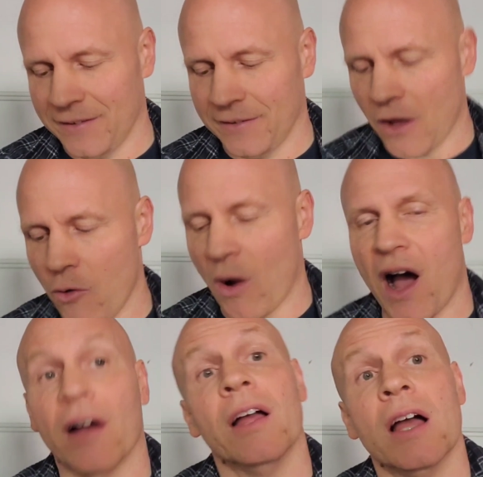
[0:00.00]
So,
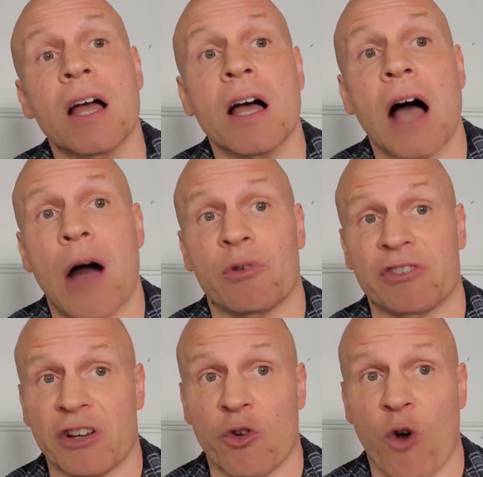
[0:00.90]
uh, I
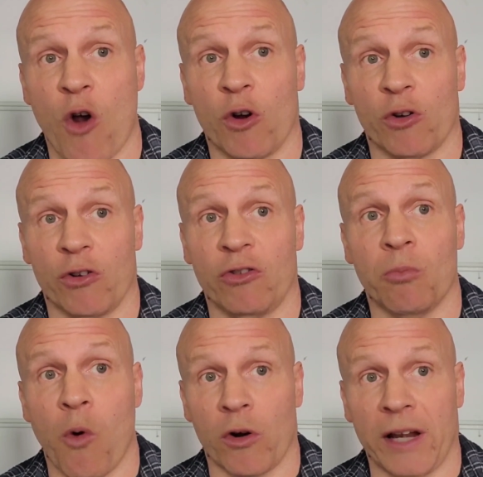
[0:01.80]
was in Kroger
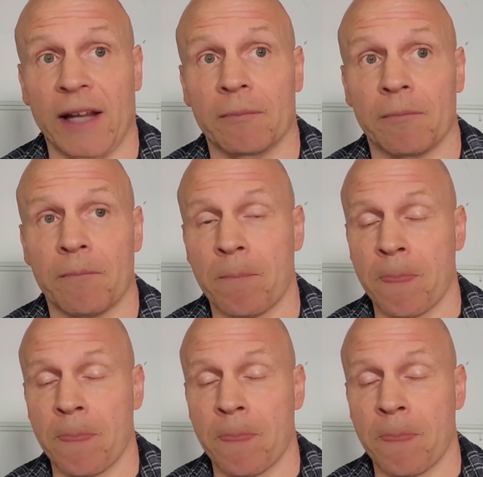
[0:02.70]
this morning,